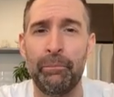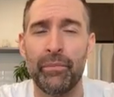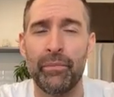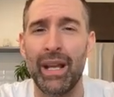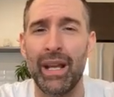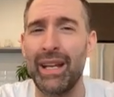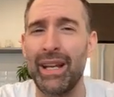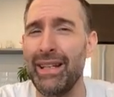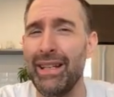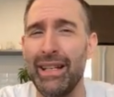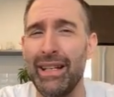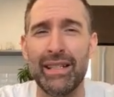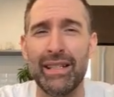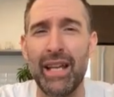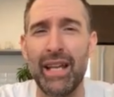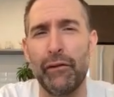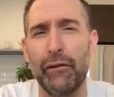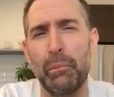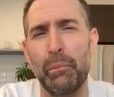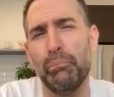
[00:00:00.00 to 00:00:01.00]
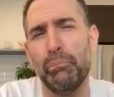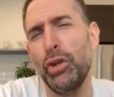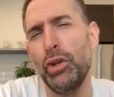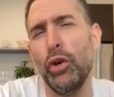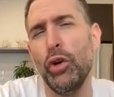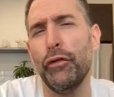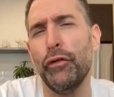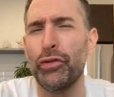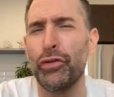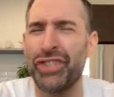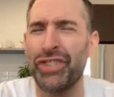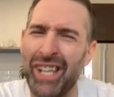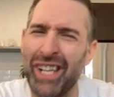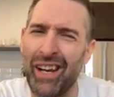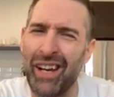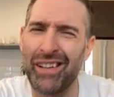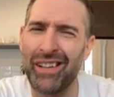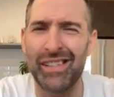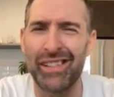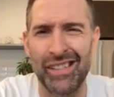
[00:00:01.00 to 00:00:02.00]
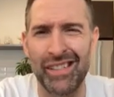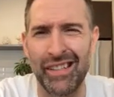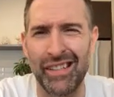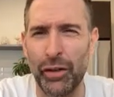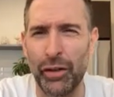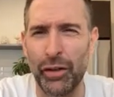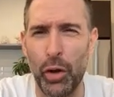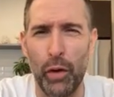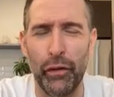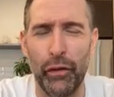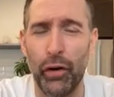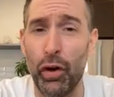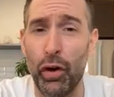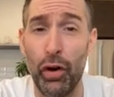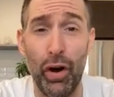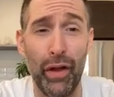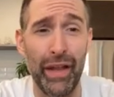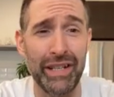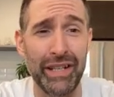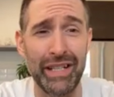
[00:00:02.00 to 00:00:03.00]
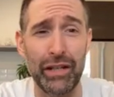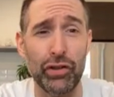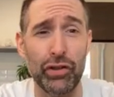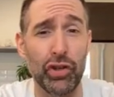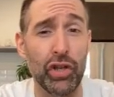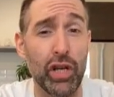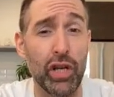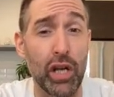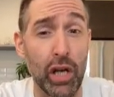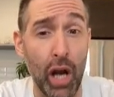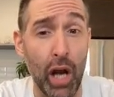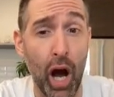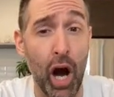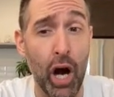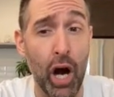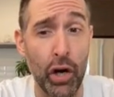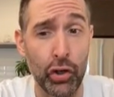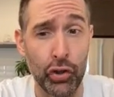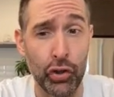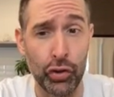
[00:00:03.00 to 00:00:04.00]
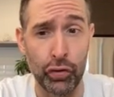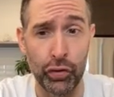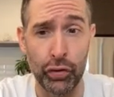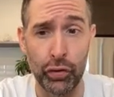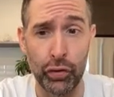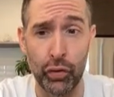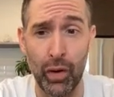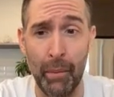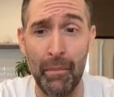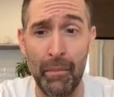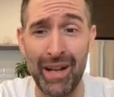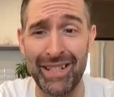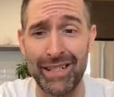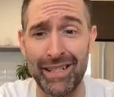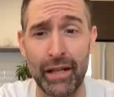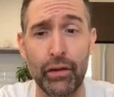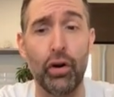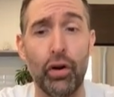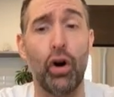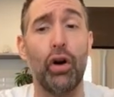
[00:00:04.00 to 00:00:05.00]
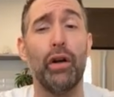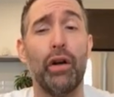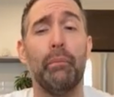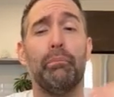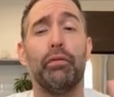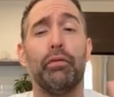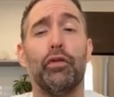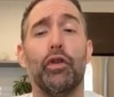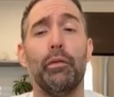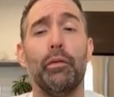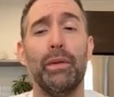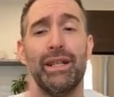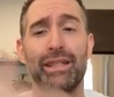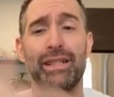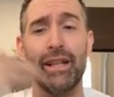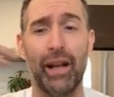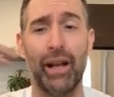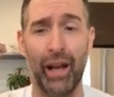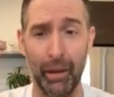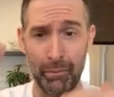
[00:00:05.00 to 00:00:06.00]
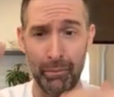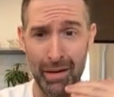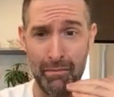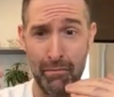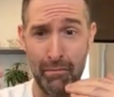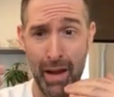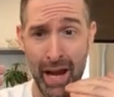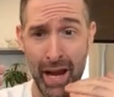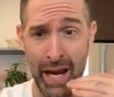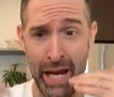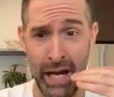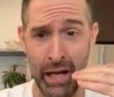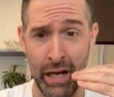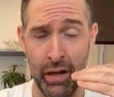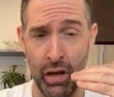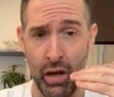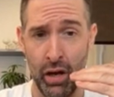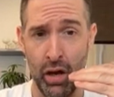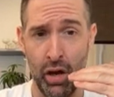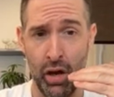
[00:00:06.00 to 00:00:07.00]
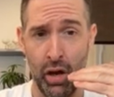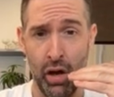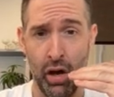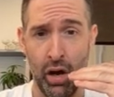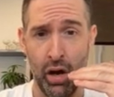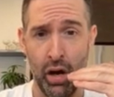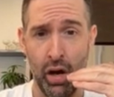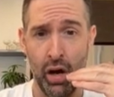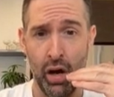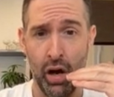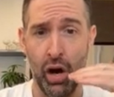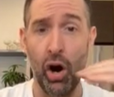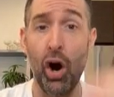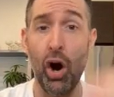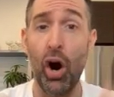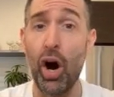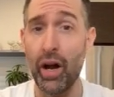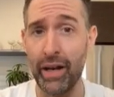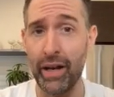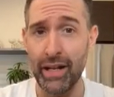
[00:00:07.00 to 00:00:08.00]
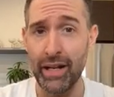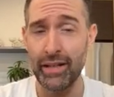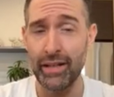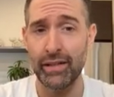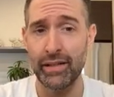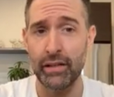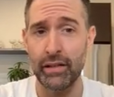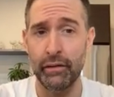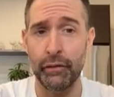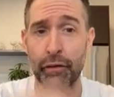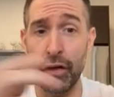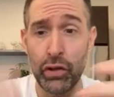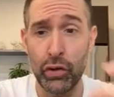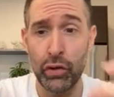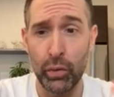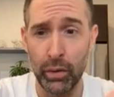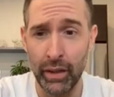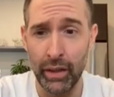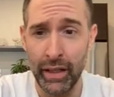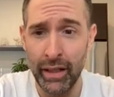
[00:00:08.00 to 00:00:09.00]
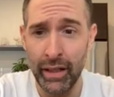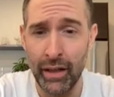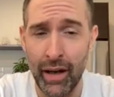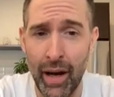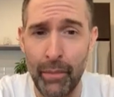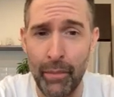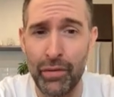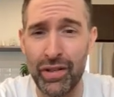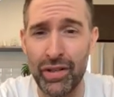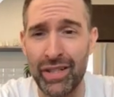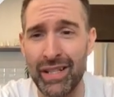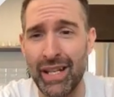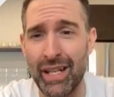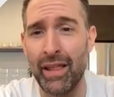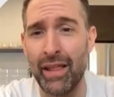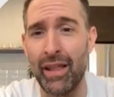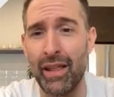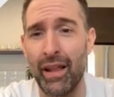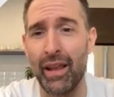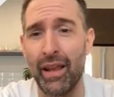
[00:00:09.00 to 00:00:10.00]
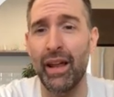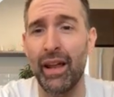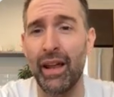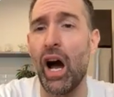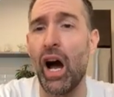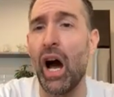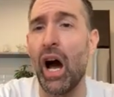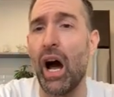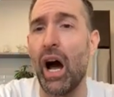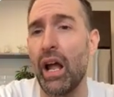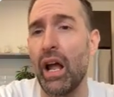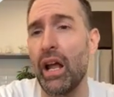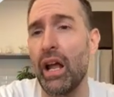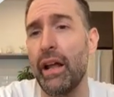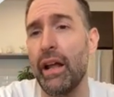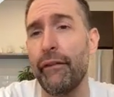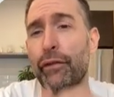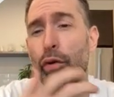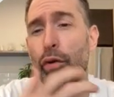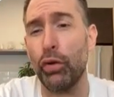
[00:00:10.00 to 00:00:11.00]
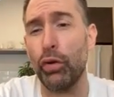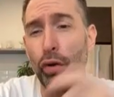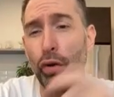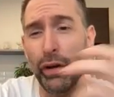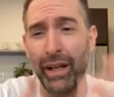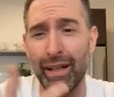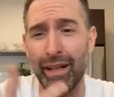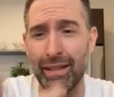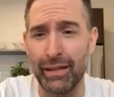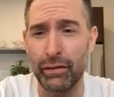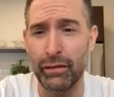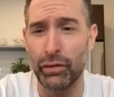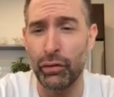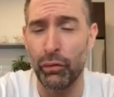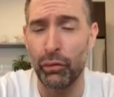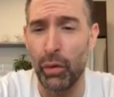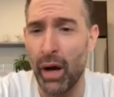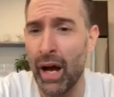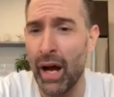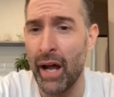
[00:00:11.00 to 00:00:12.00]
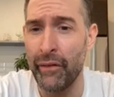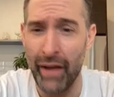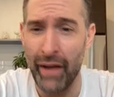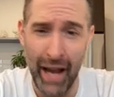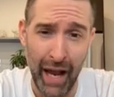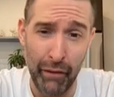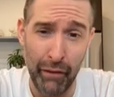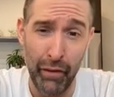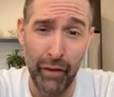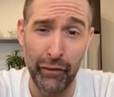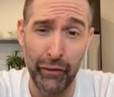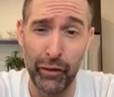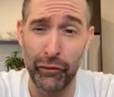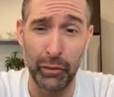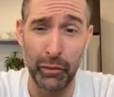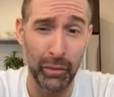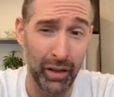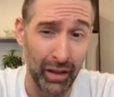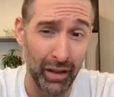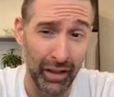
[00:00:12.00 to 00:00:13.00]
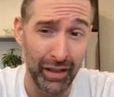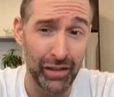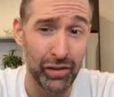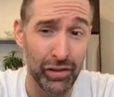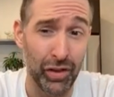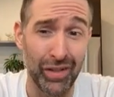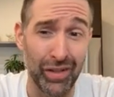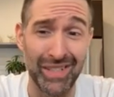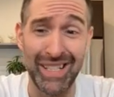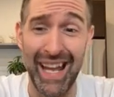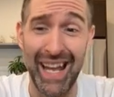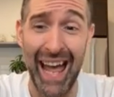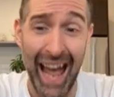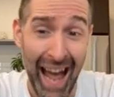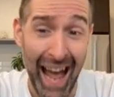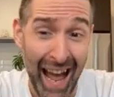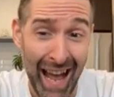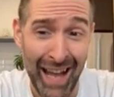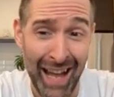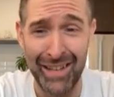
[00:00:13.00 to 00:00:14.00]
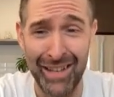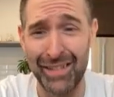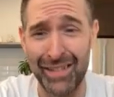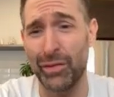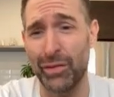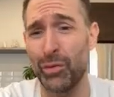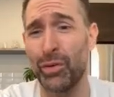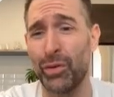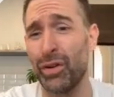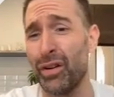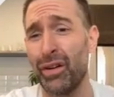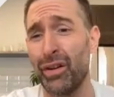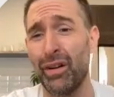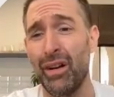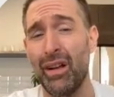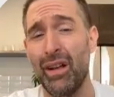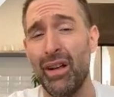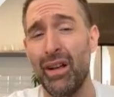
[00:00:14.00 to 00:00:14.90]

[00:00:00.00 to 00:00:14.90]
it needs to have a beautiful, sexy, slick overhaul. And that's actually not true. I'm not saying there aren't improvements that can be made on it visually. I'm just saying that if you're looking to derive ad revenue from clicks onto ads, or